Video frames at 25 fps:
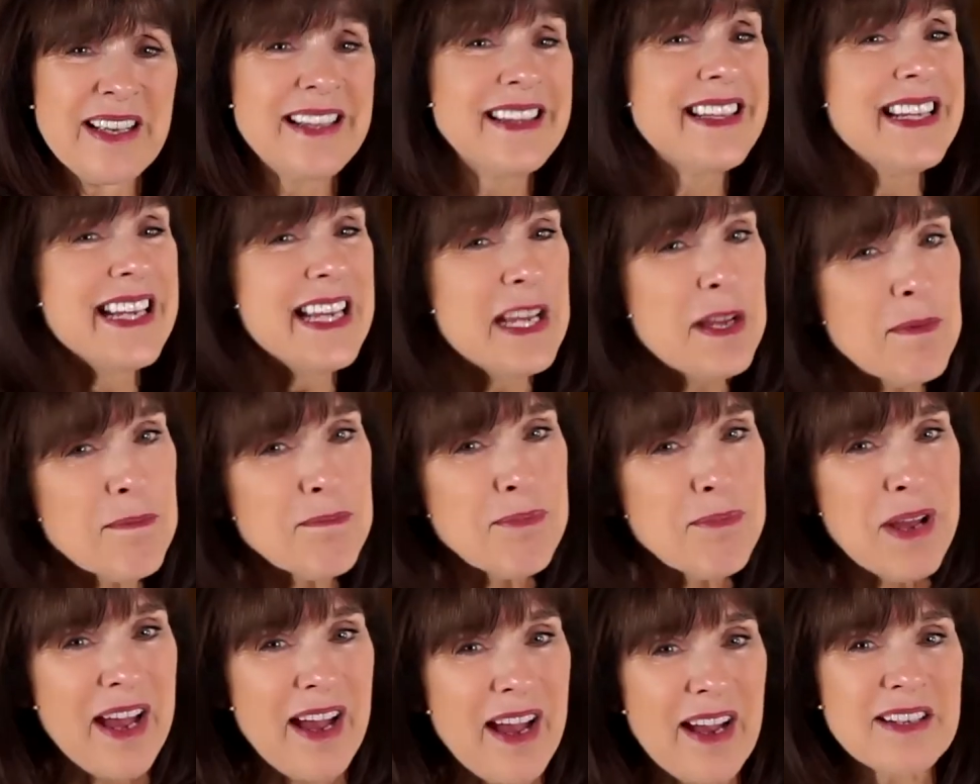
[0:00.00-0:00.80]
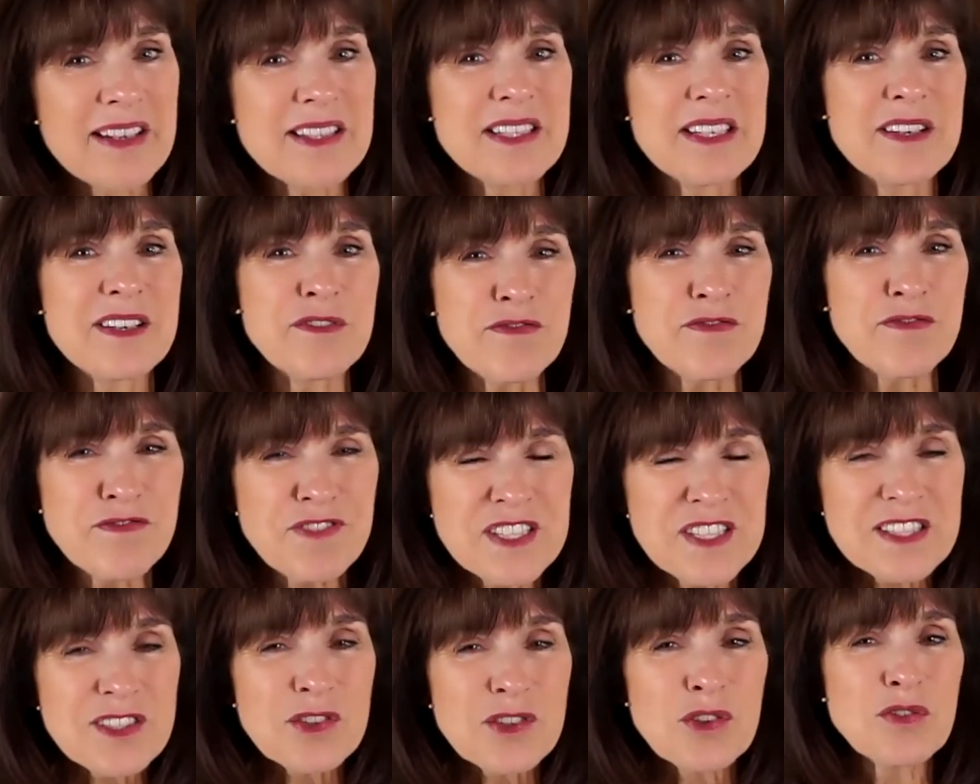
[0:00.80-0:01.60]
the impact of
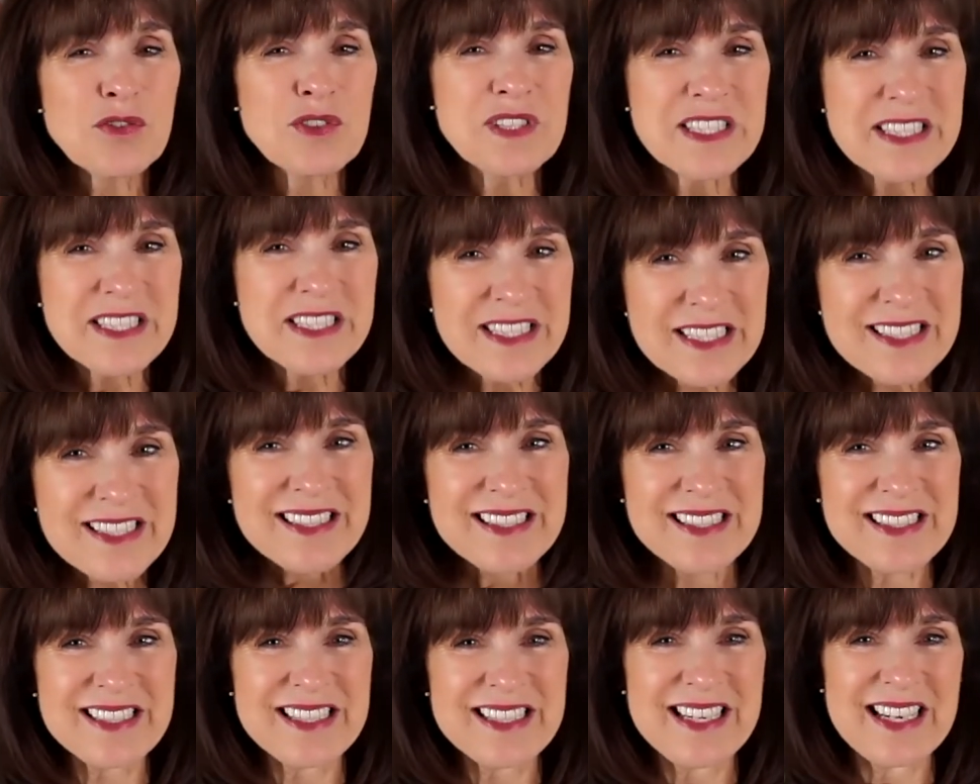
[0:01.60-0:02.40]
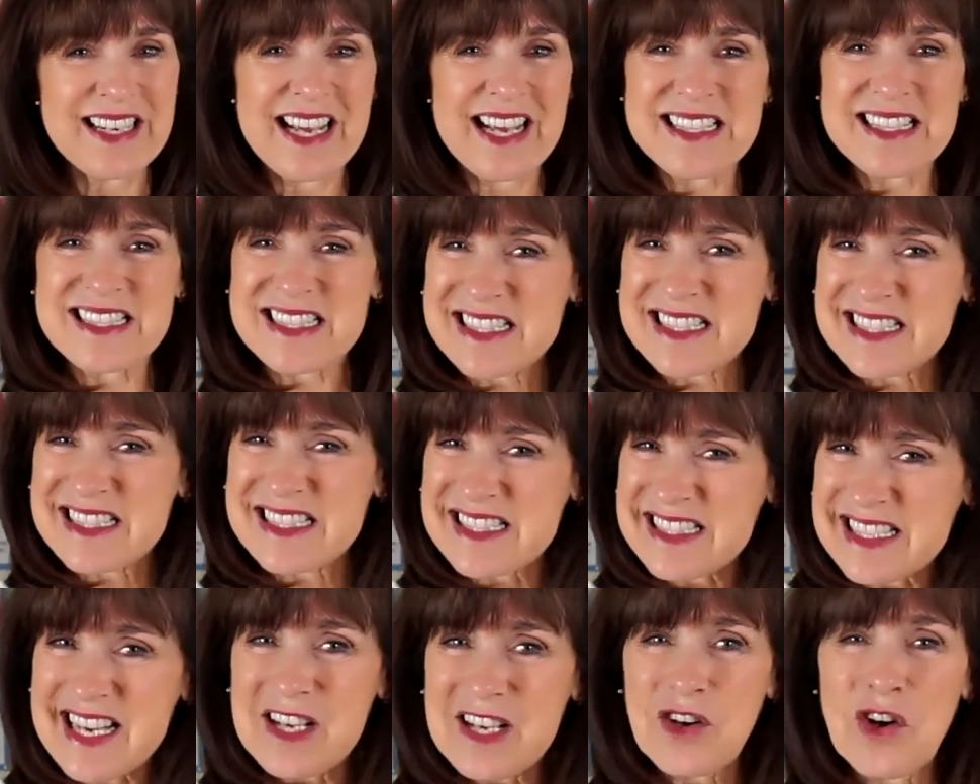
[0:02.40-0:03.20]
physical distancing and
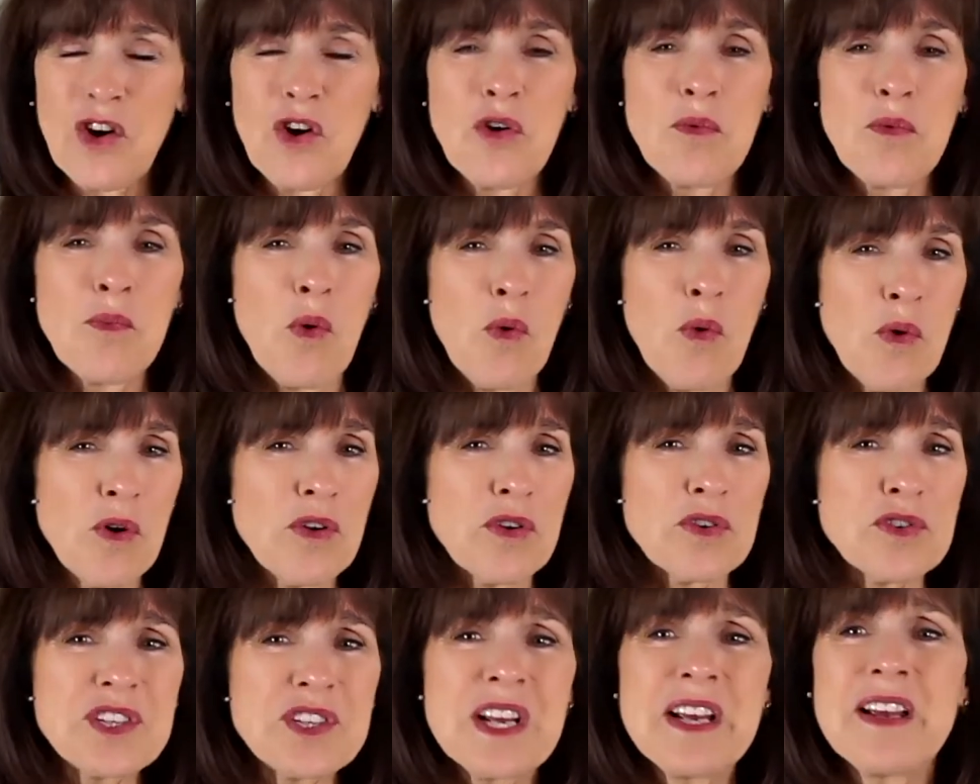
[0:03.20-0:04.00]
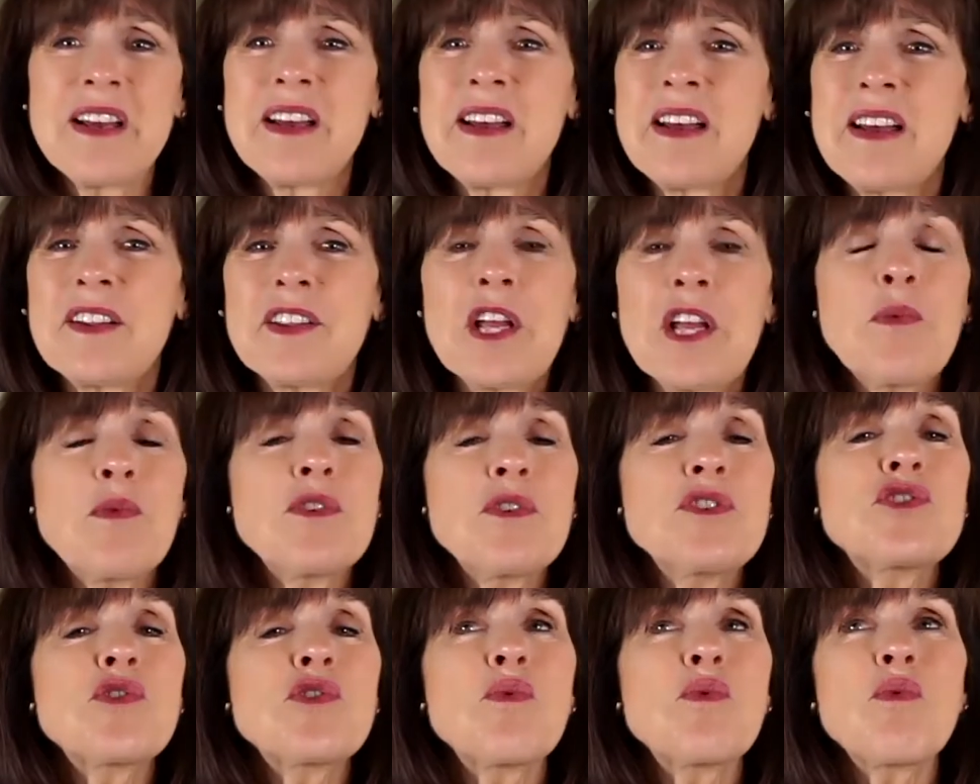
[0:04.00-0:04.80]
stay-at-home orders, they
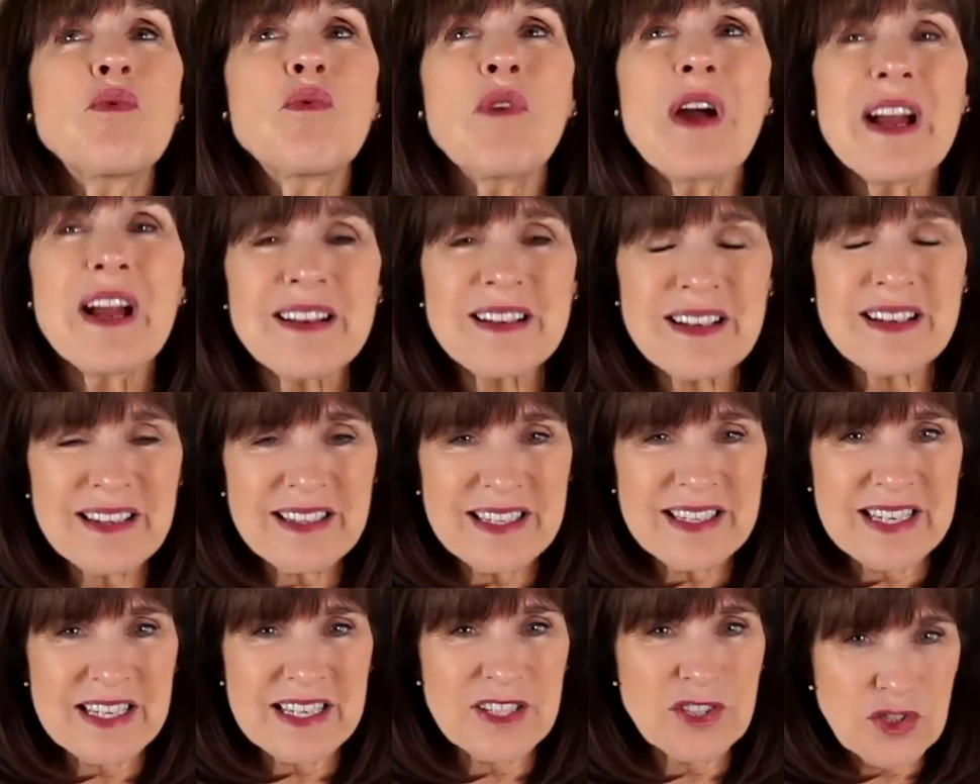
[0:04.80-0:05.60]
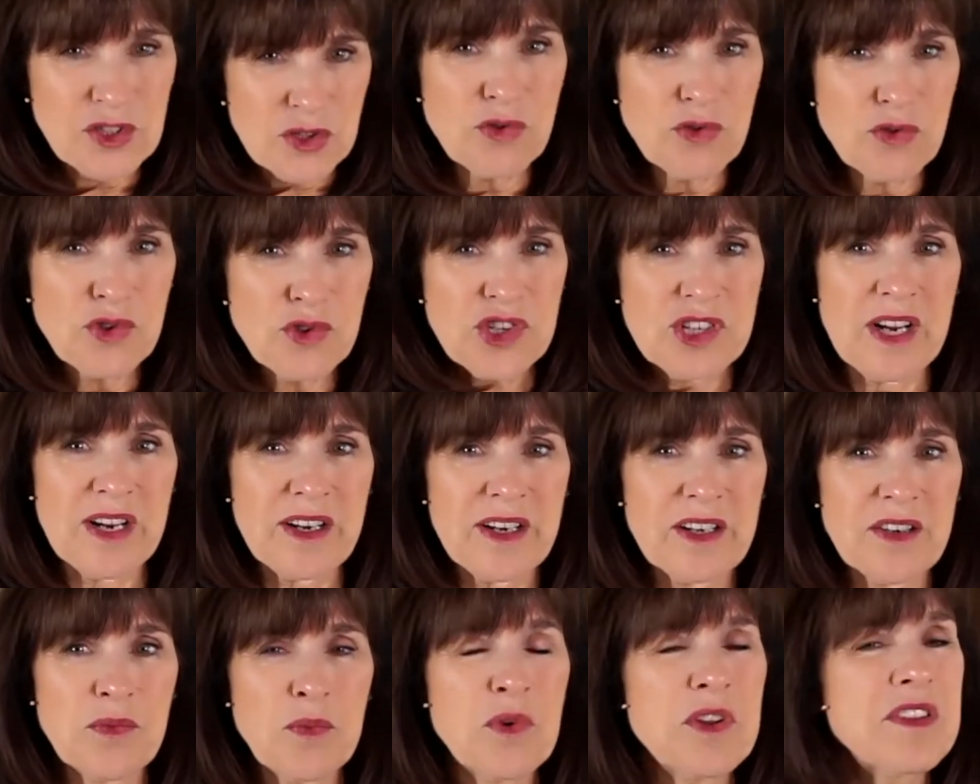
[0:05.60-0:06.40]
were directly
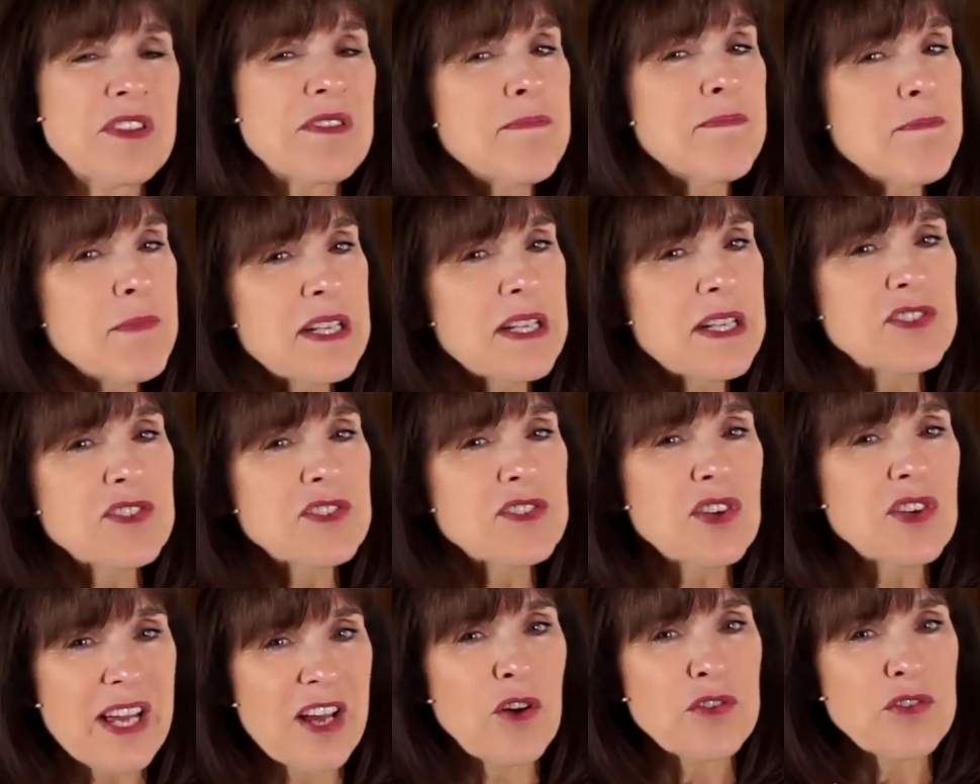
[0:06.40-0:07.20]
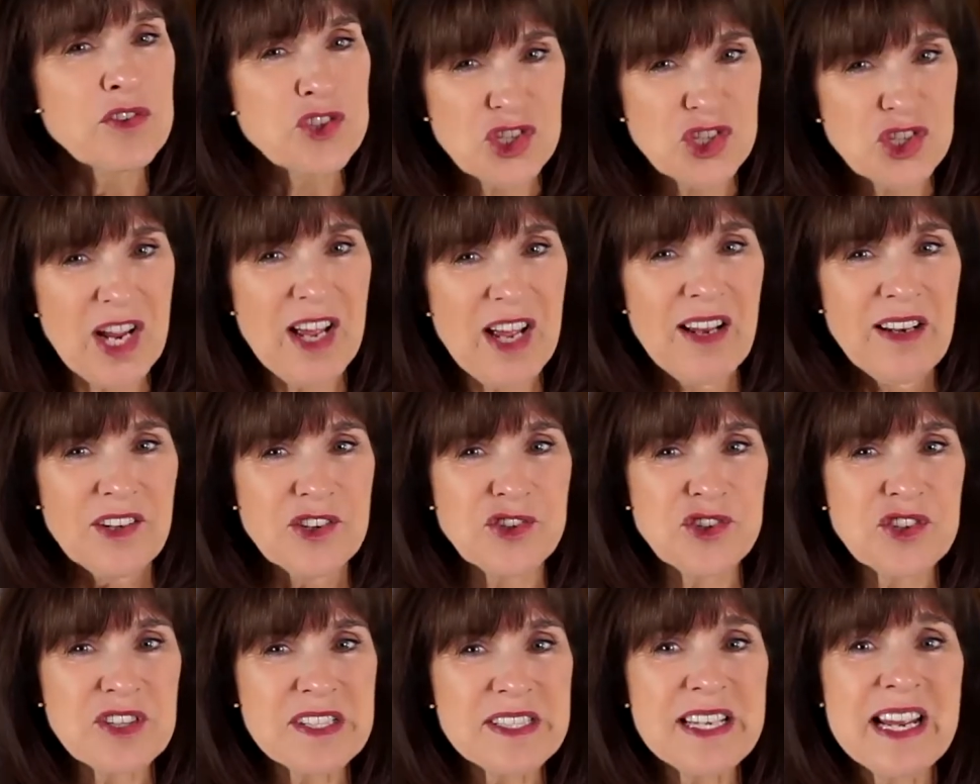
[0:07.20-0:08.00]
associated with mental health
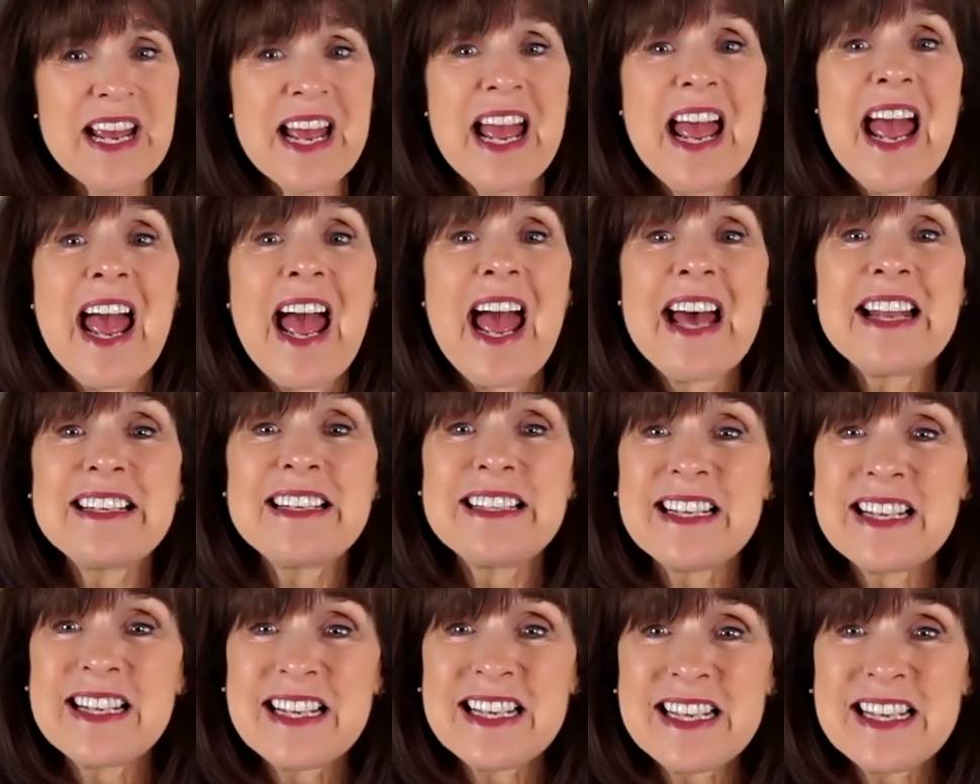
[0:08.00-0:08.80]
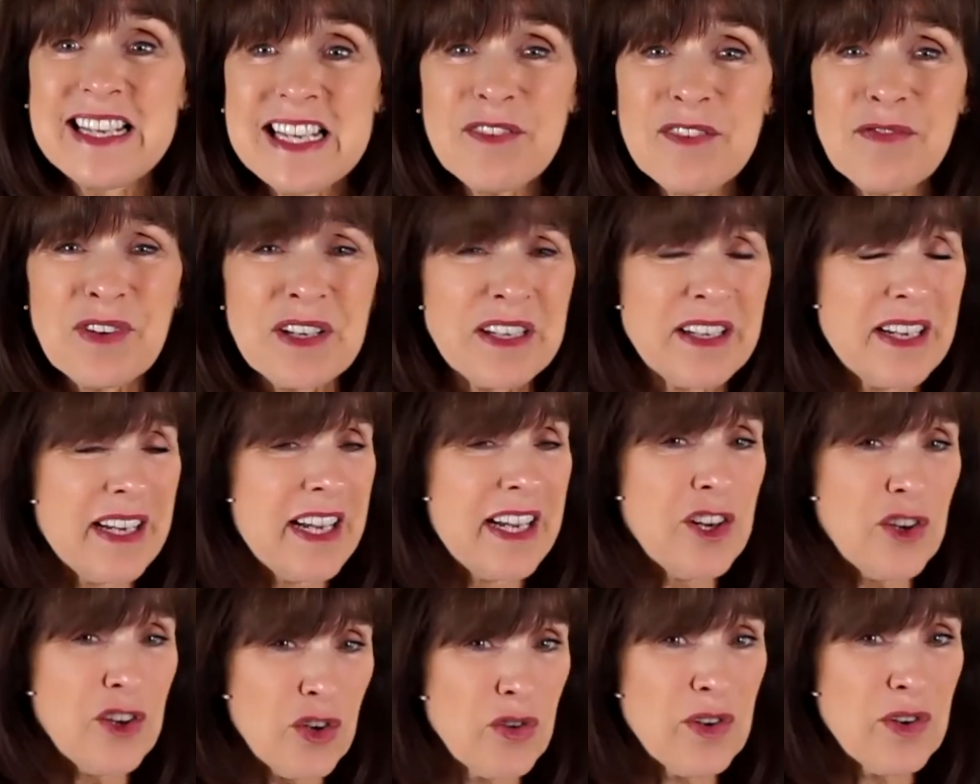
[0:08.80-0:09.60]
challenges and even
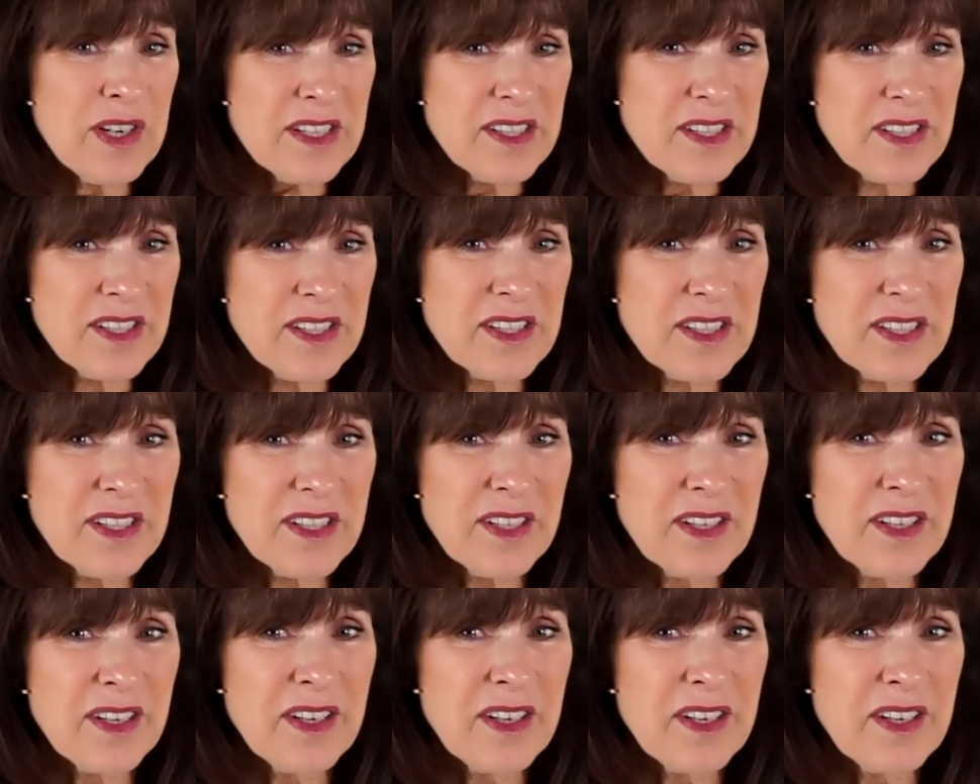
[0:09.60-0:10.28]
increased